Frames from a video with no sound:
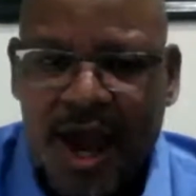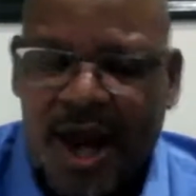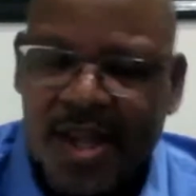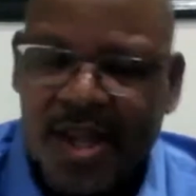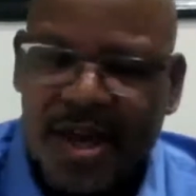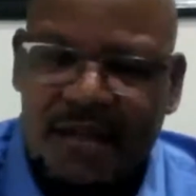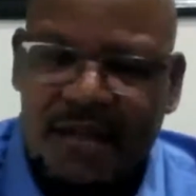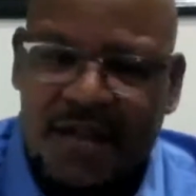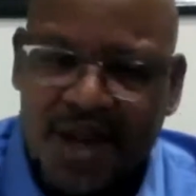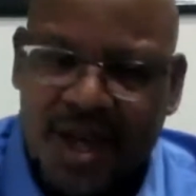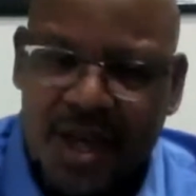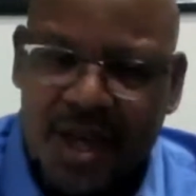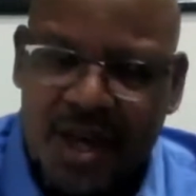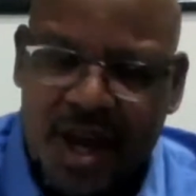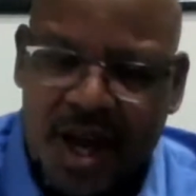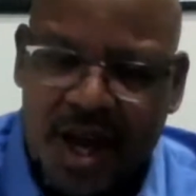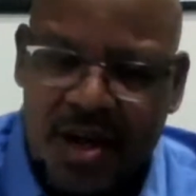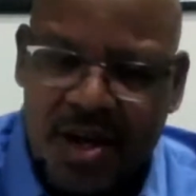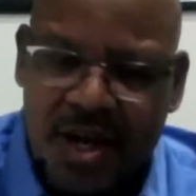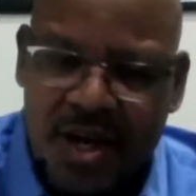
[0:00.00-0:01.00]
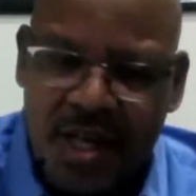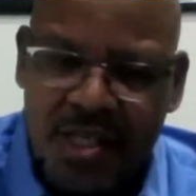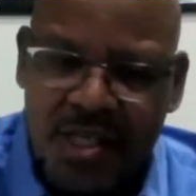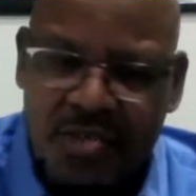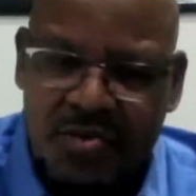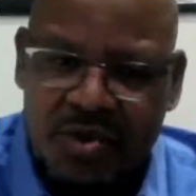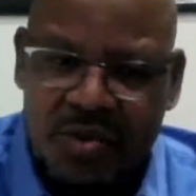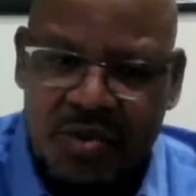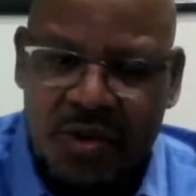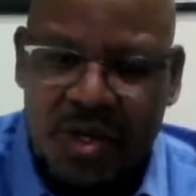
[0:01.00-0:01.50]
other African
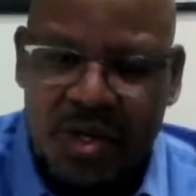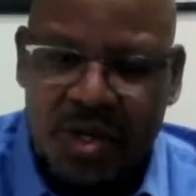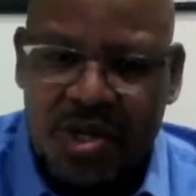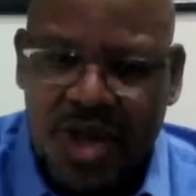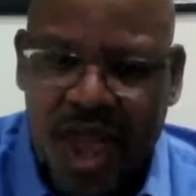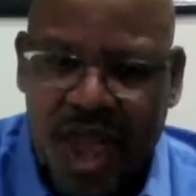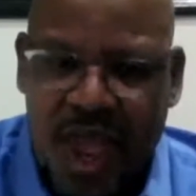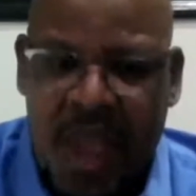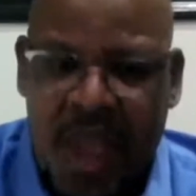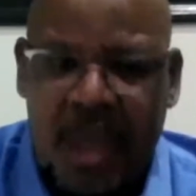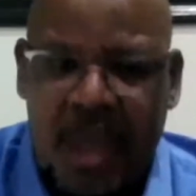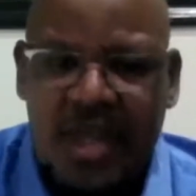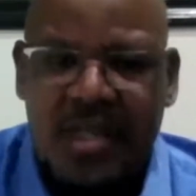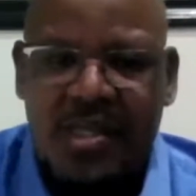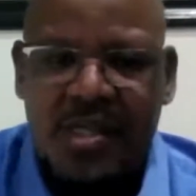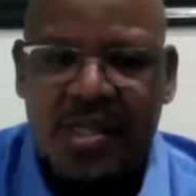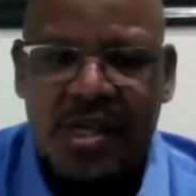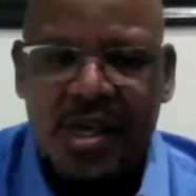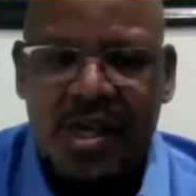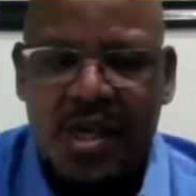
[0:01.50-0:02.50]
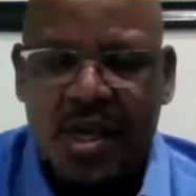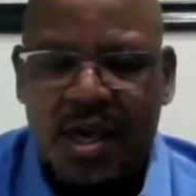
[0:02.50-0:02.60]
countries, we create